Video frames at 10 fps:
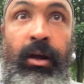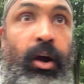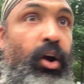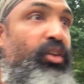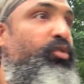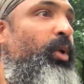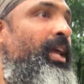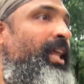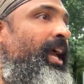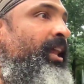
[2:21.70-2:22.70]
earth,
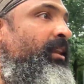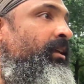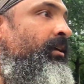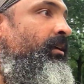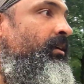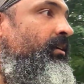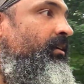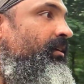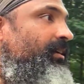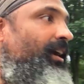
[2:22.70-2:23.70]
wind, and
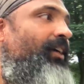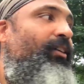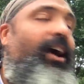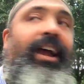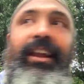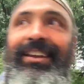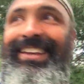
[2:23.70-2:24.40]
fire. All right.